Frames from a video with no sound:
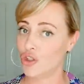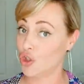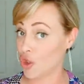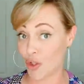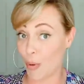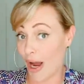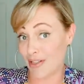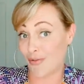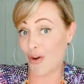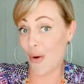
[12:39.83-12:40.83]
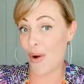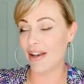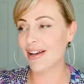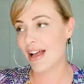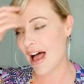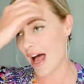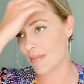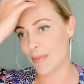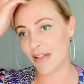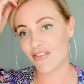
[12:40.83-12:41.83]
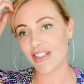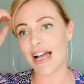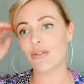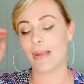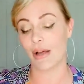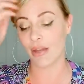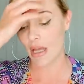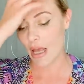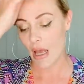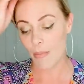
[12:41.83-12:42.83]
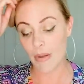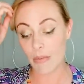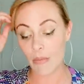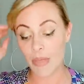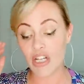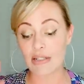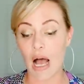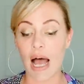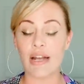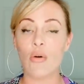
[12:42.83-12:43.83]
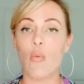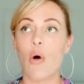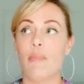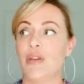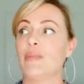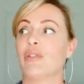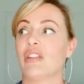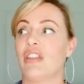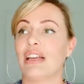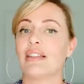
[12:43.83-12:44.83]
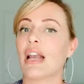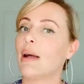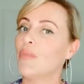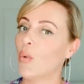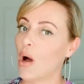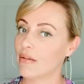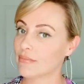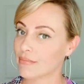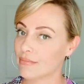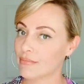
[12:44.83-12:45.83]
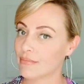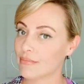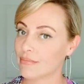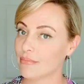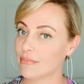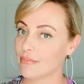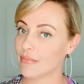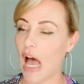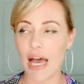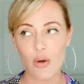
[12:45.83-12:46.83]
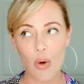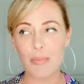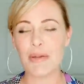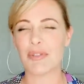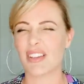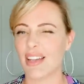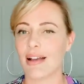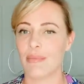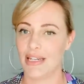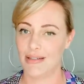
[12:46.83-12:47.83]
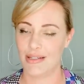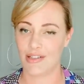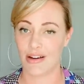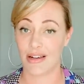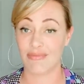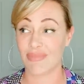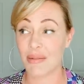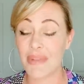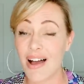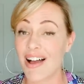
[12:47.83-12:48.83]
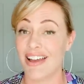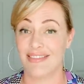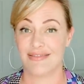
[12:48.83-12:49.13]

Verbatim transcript: to the surprise of no one. I'm a bit of a loudmouth, but because I don't want people to think that I'm the one. I don't want people to think I'm an easy target. I'm not.